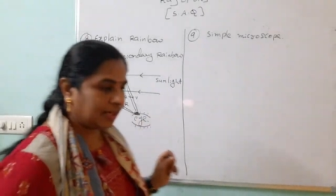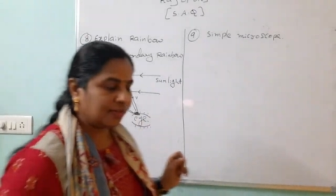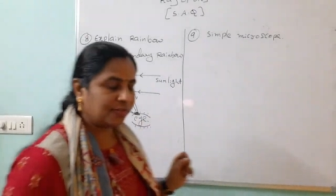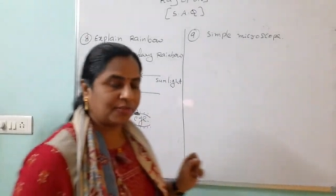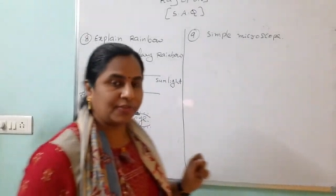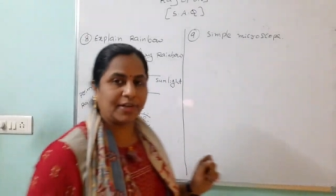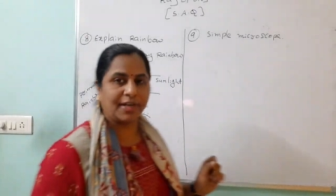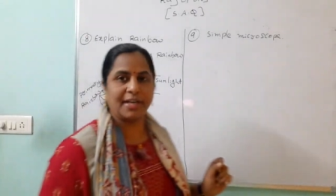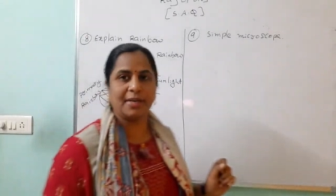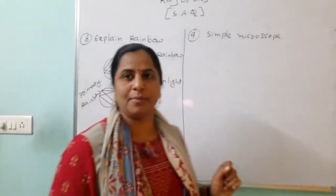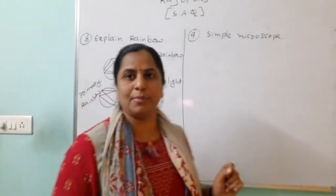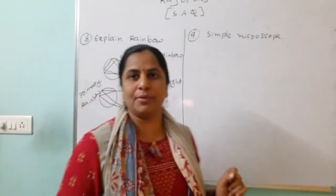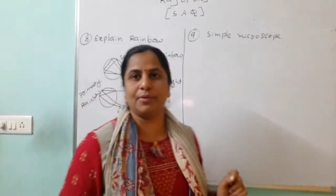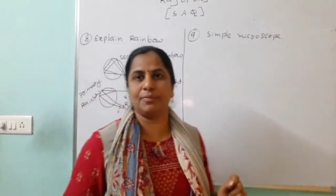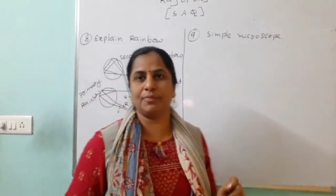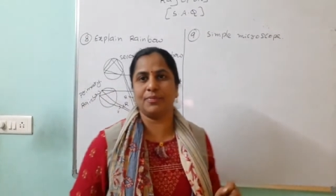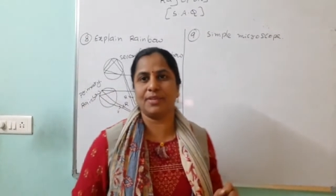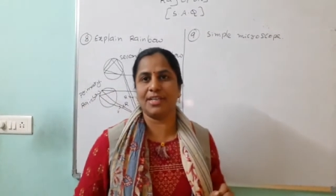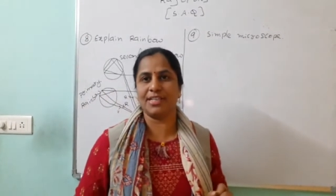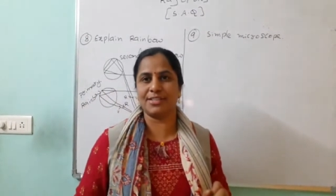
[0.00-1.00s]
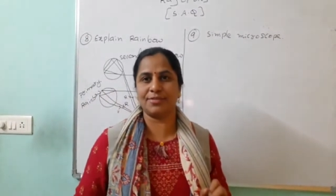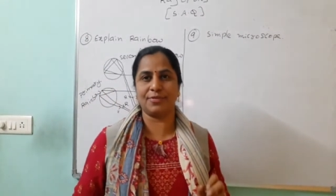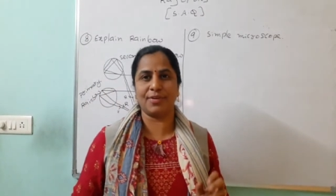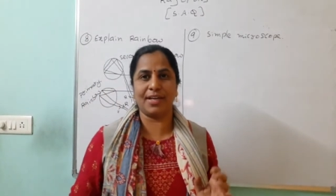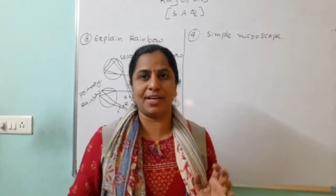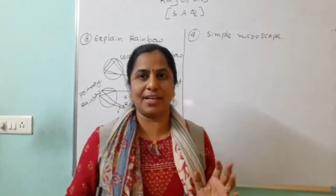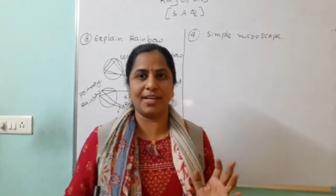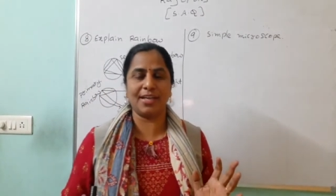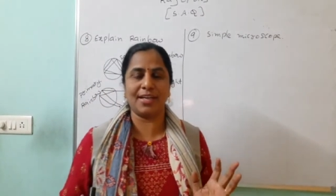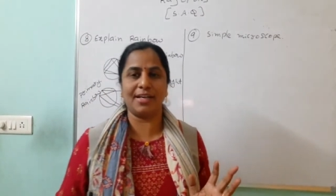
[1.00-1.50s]
of rainbow. It's
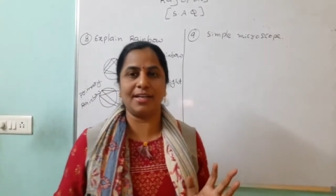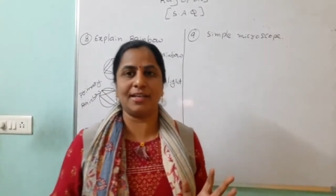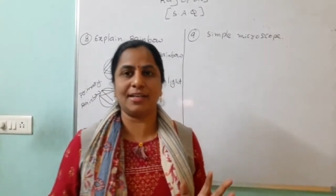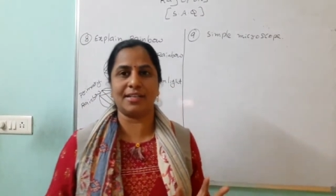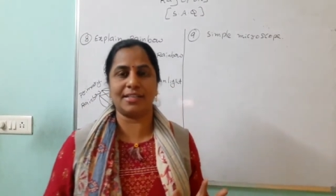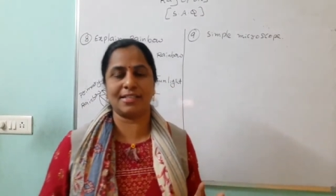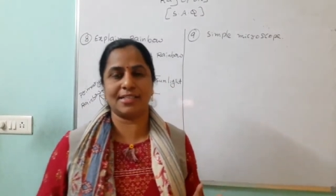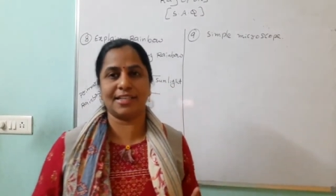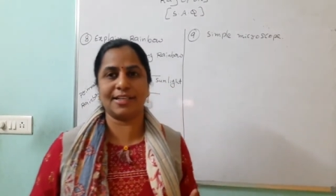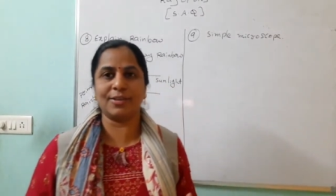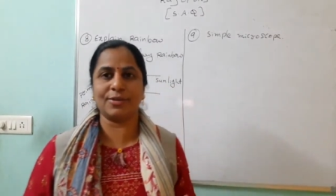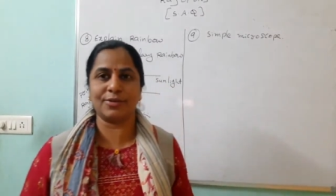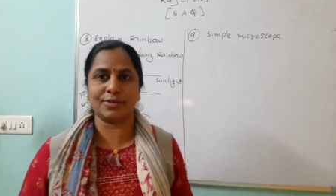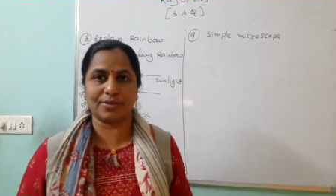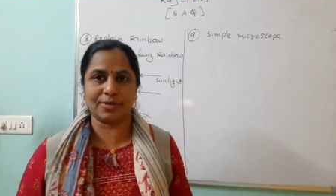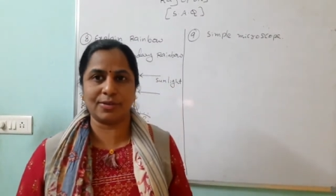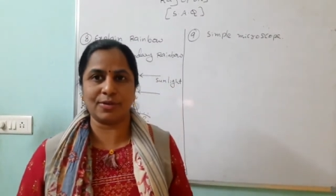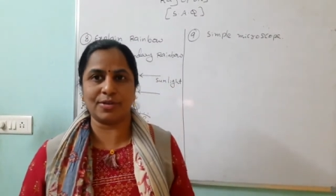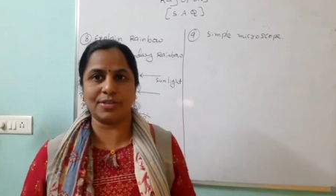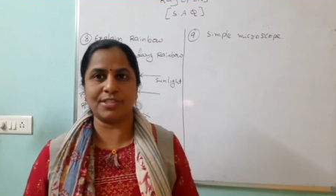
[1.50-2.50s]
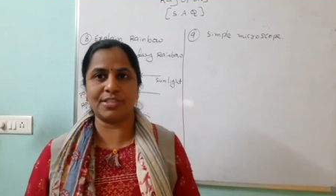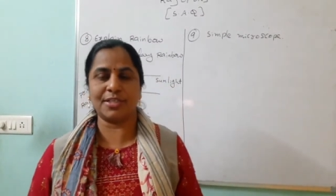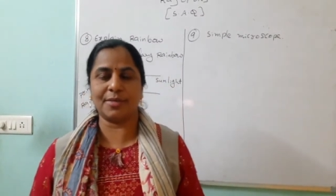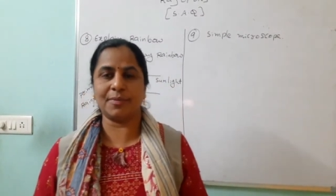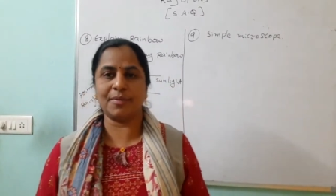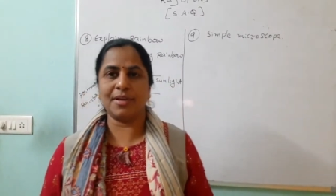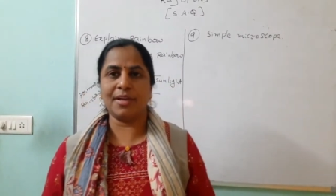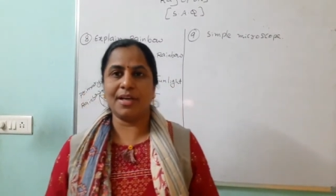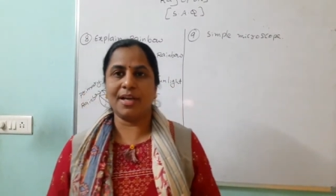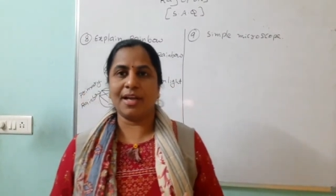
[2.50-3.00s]
very interesting
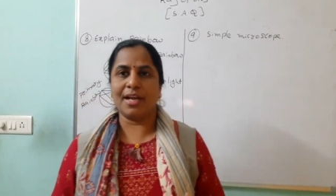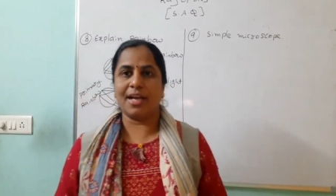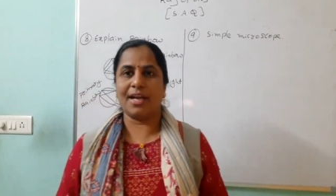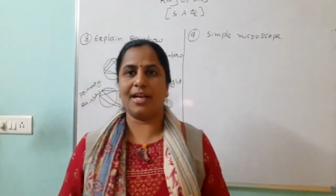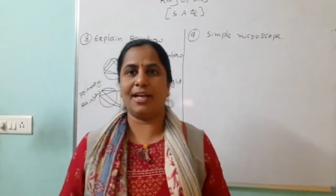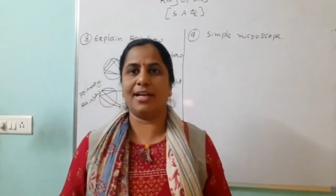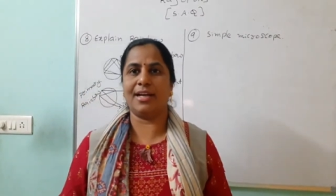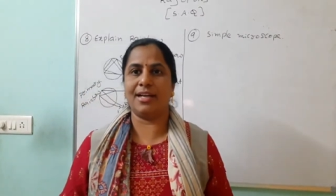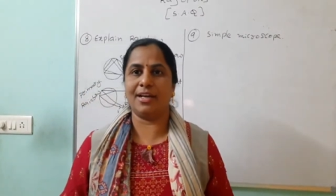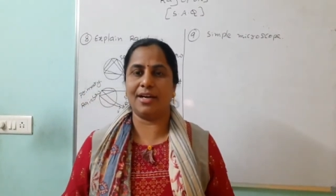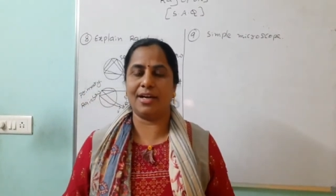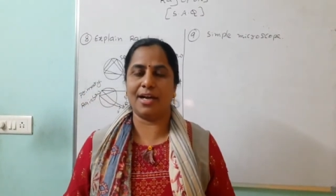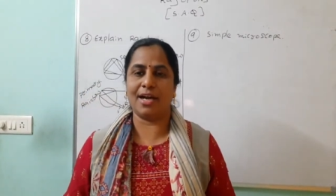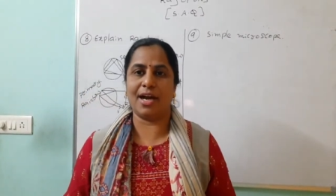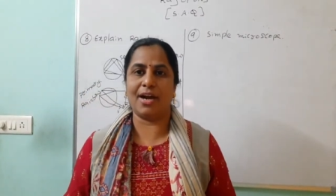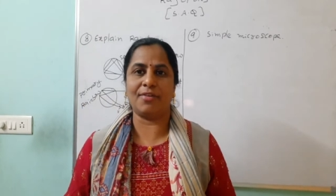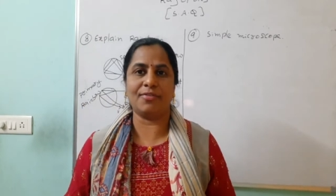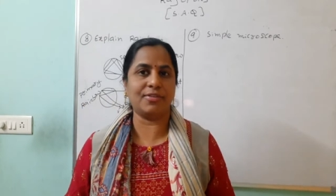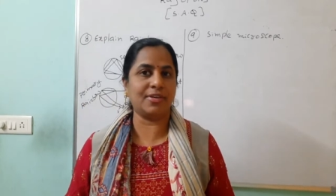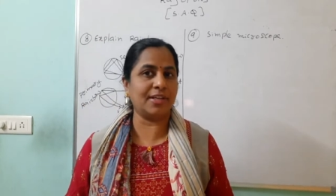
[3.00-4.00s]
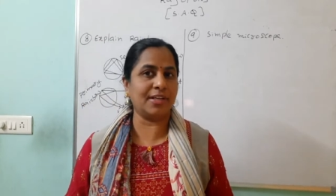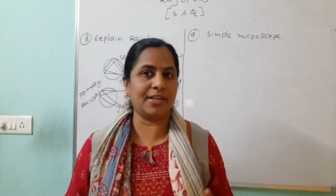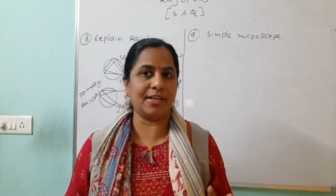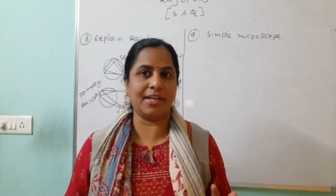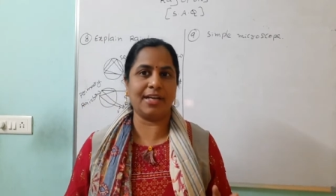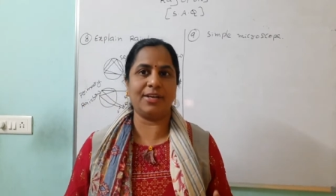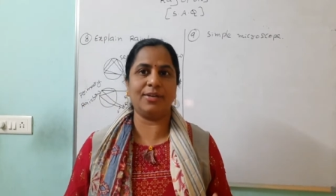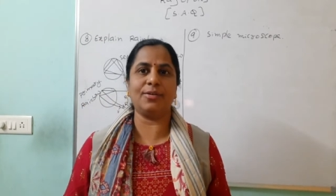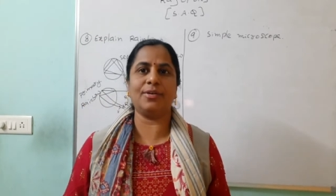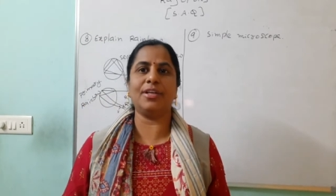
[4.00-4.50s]
concept, and after
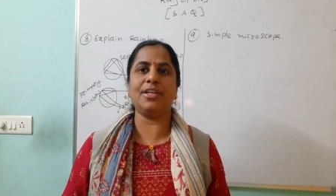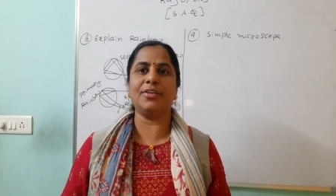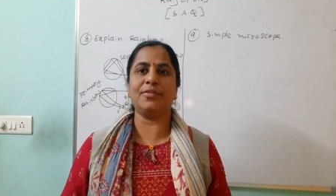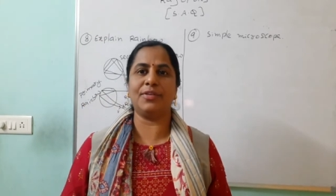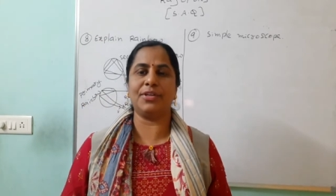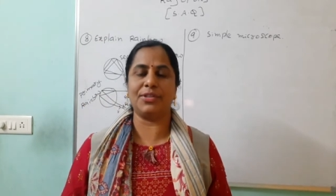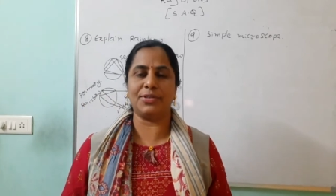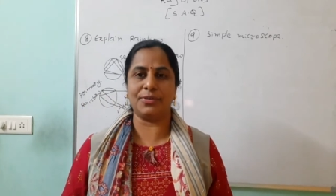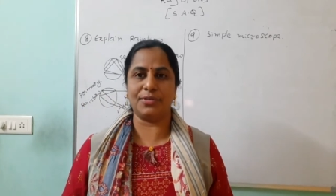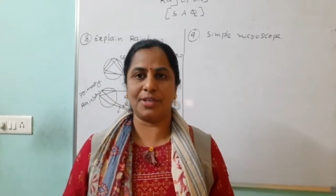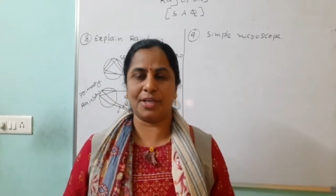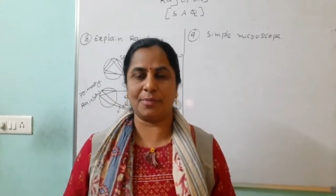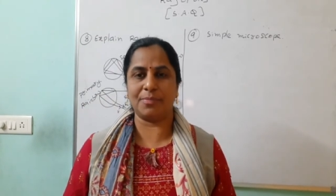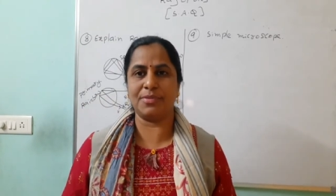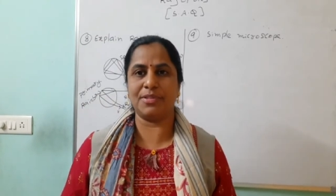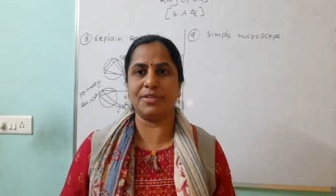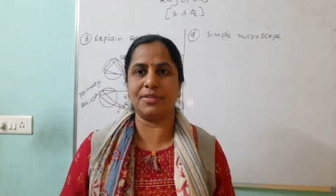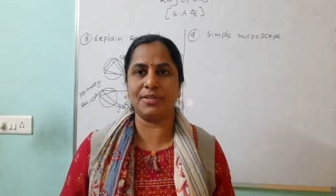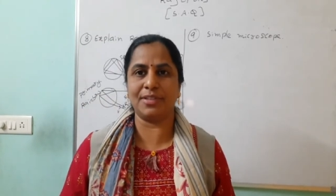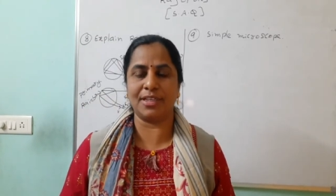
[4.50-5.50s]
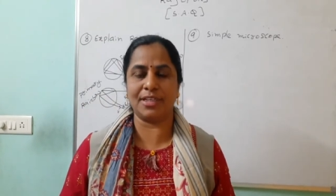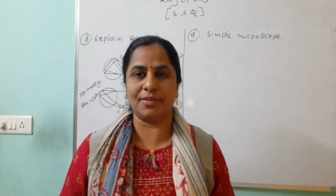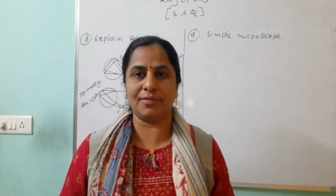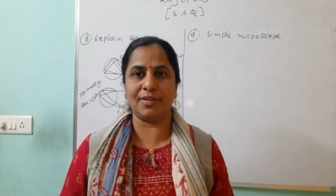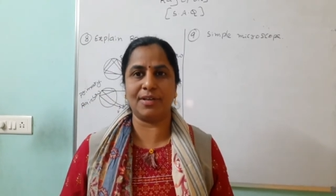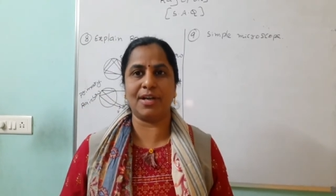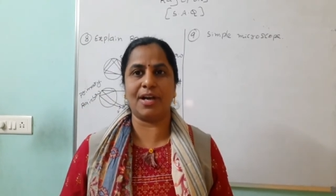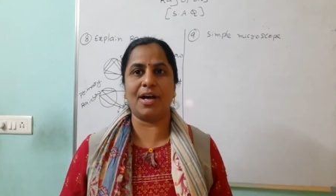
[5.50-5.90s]
rain only we should observe that one.